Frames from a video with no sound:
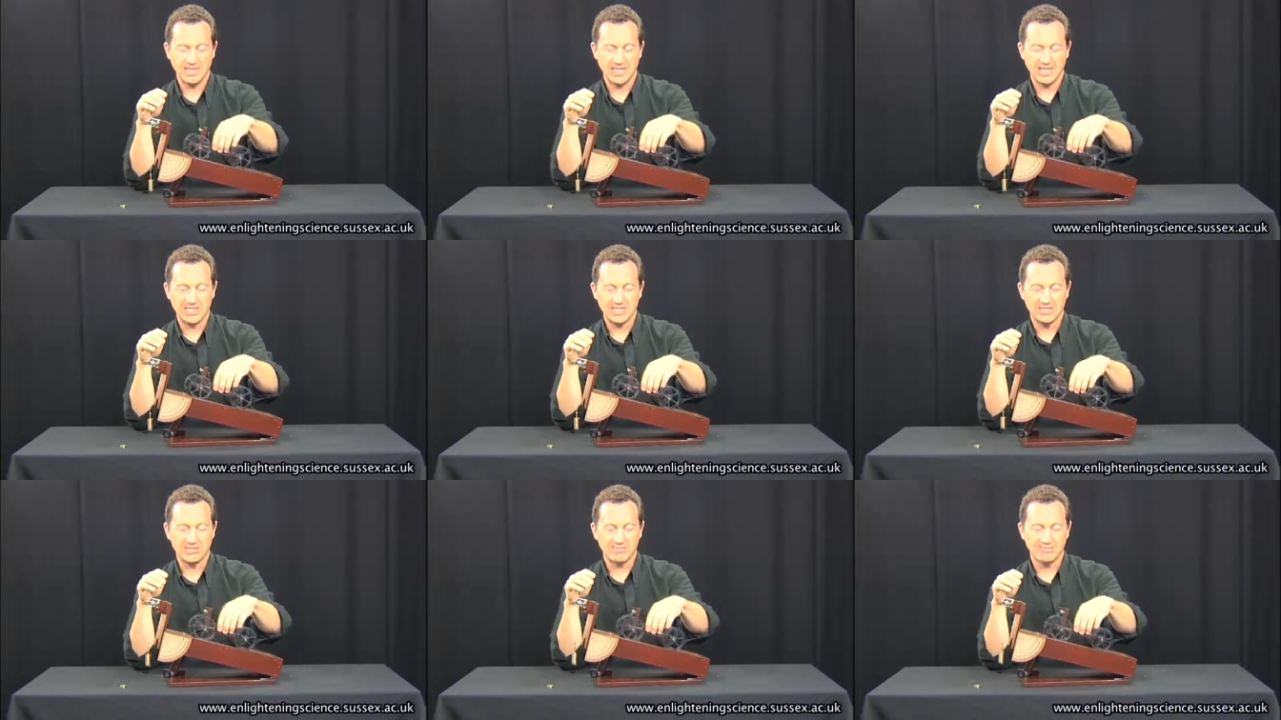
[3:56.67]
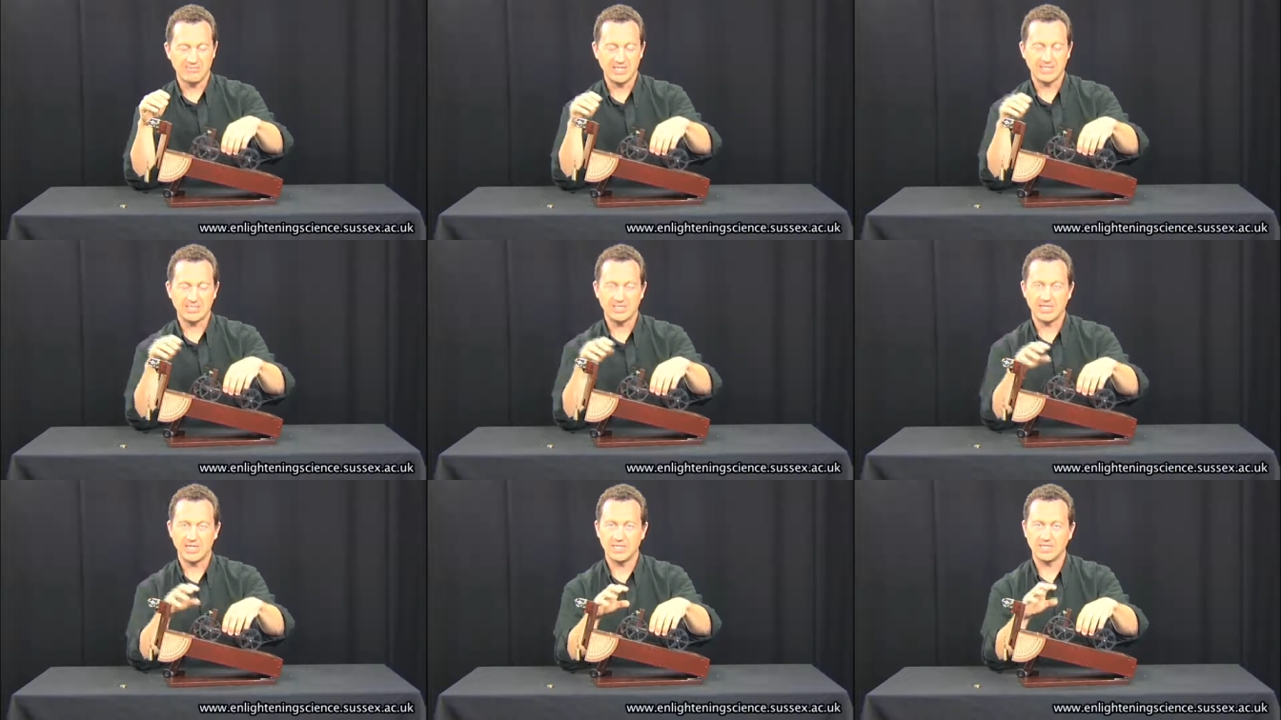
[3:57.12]
And you can
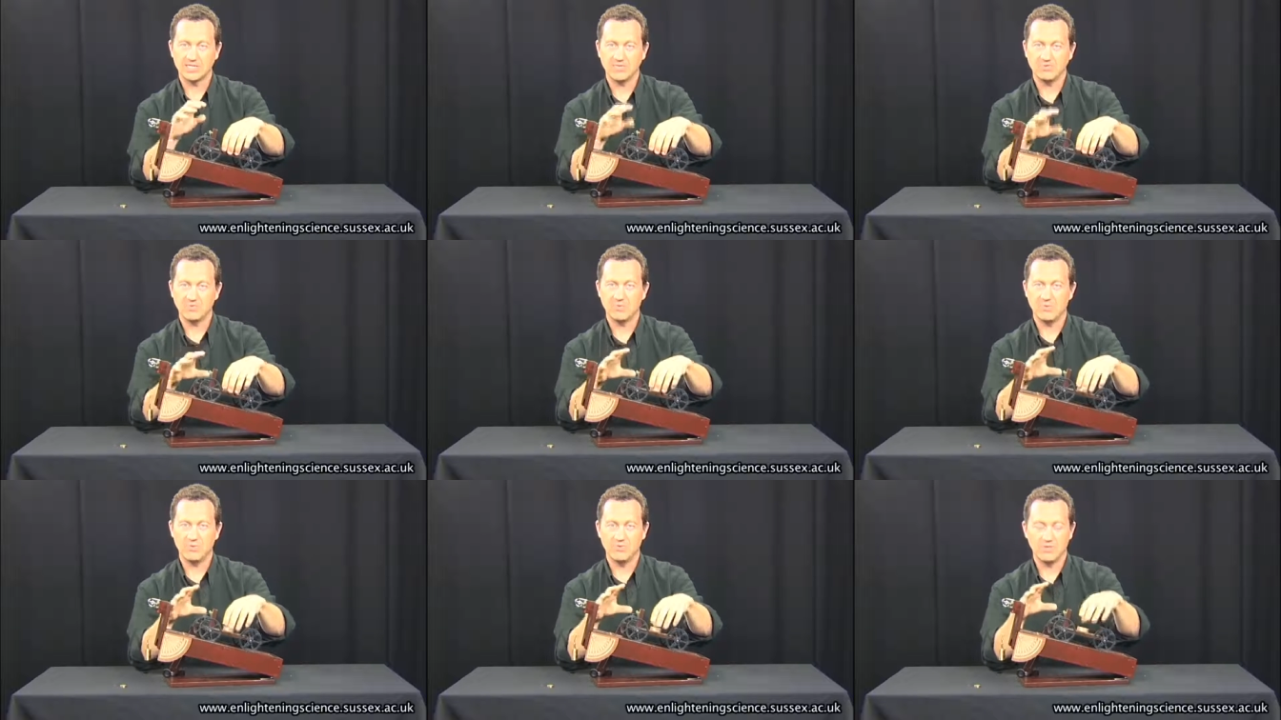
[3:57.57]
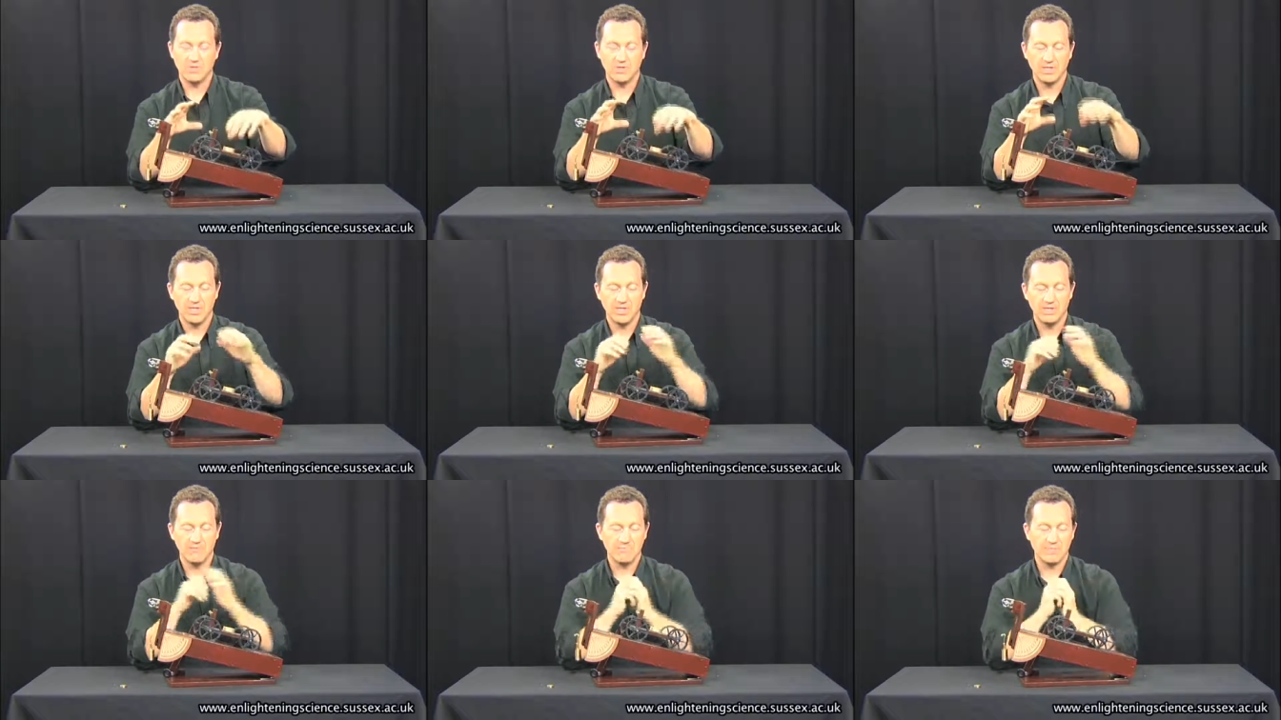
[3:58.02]
investigate small
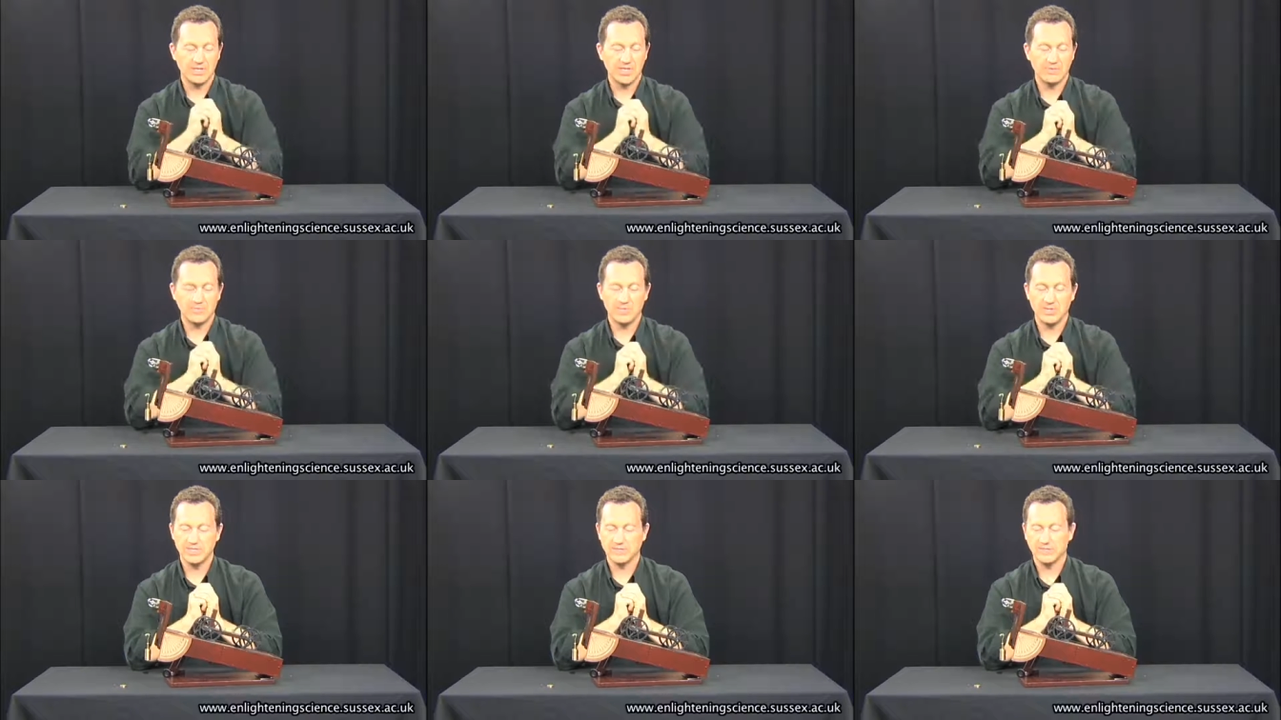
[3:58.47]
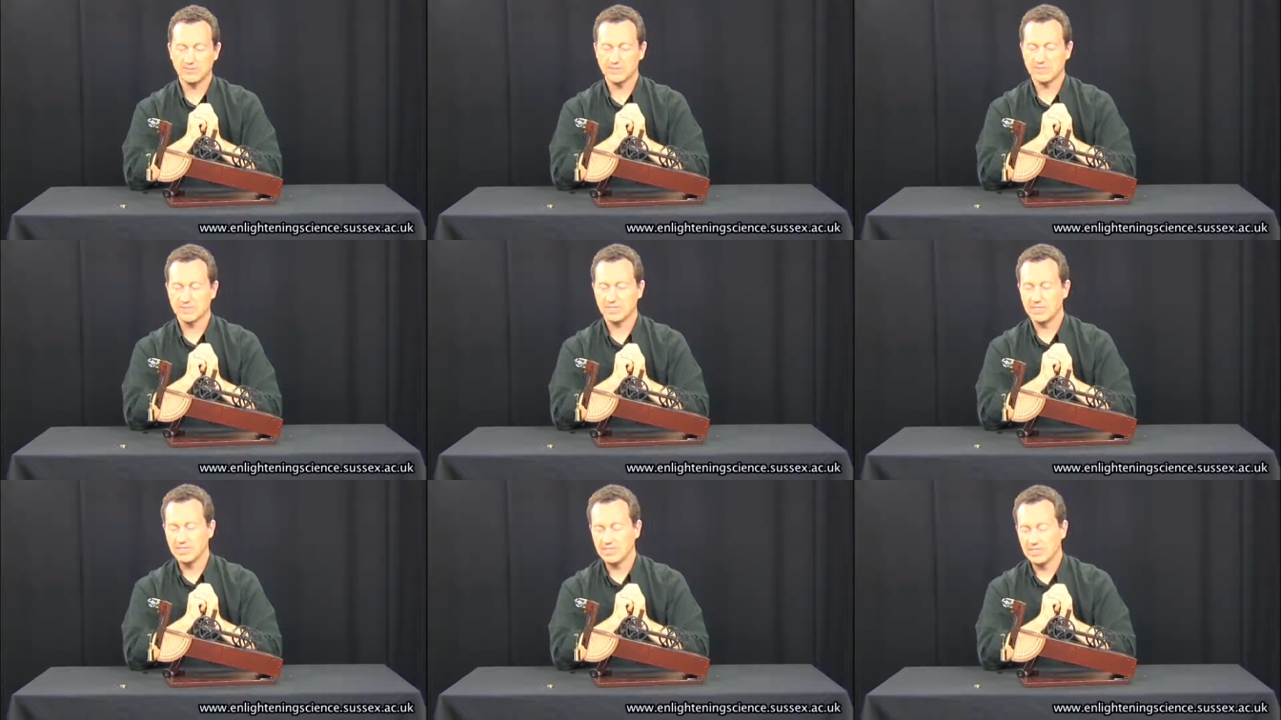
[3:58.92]
and big
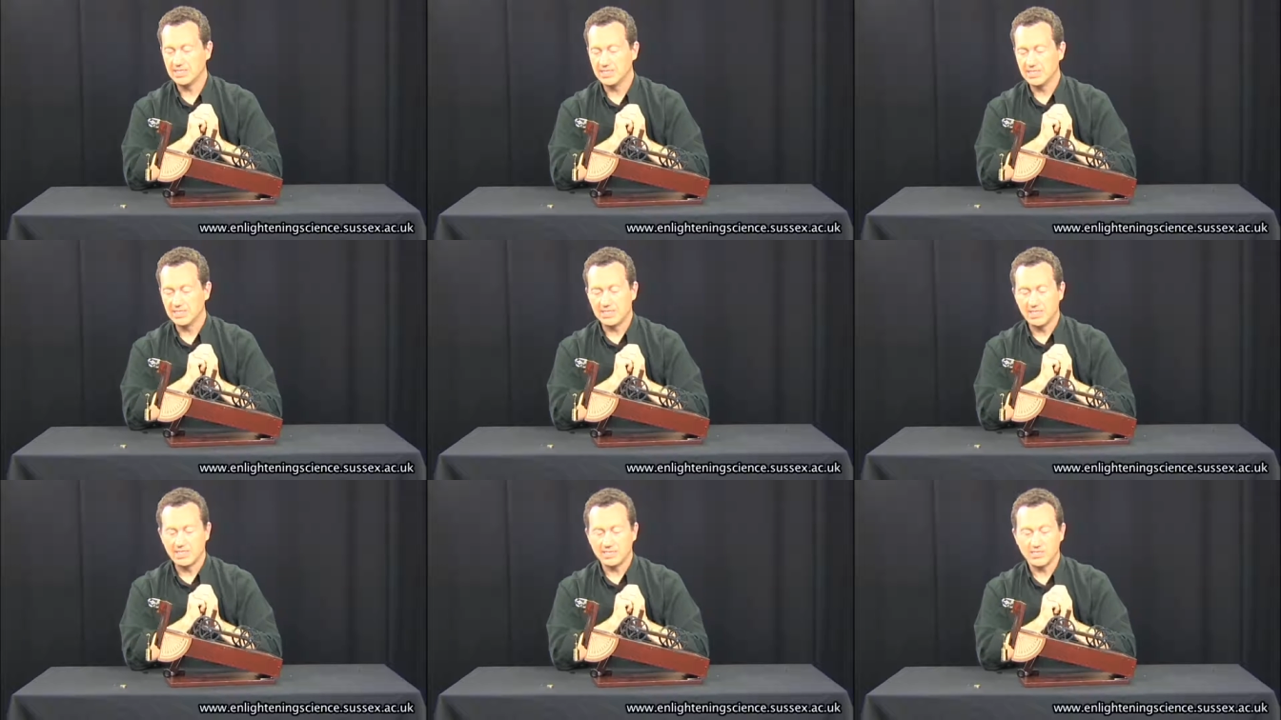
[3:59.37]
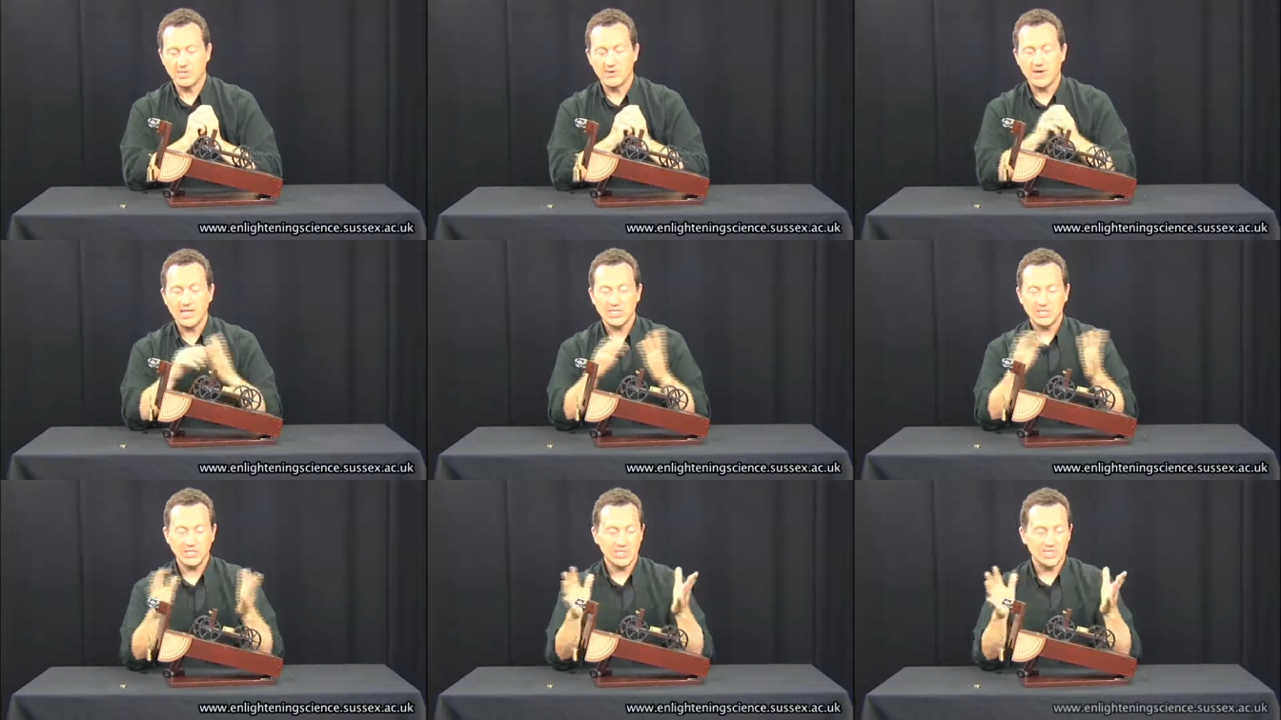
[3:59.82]
wheels. So
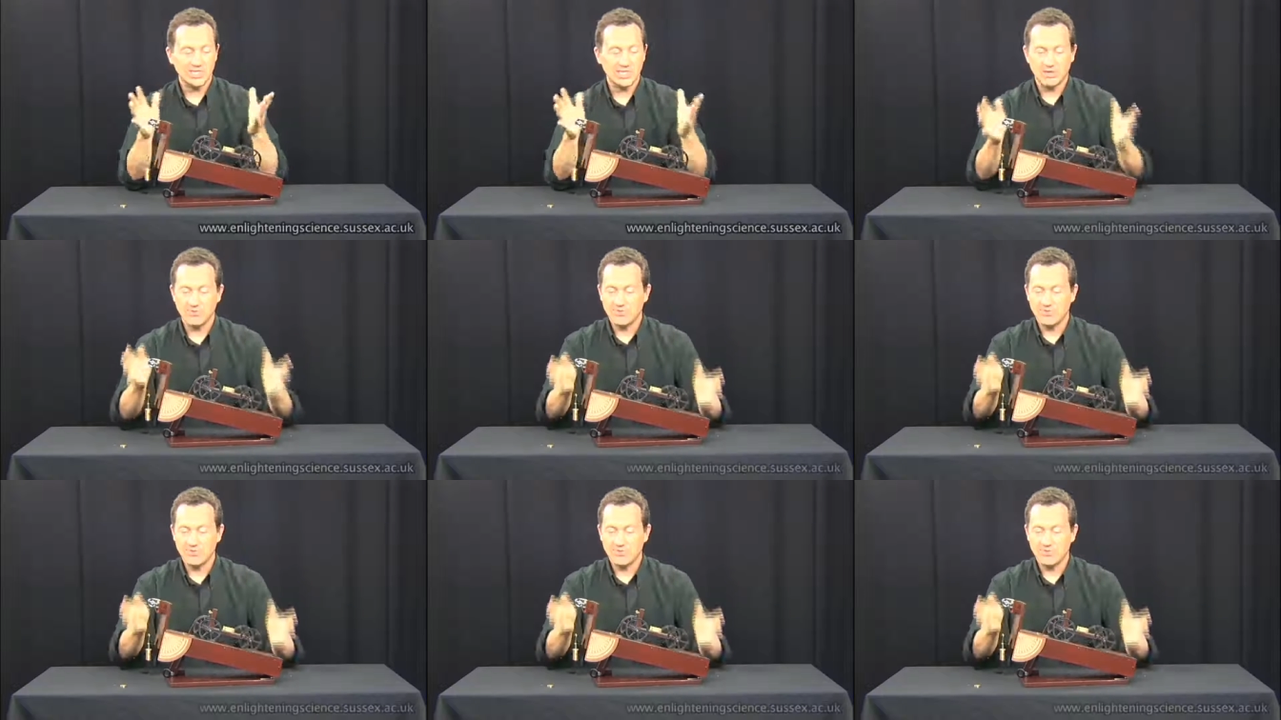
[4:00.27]
actually,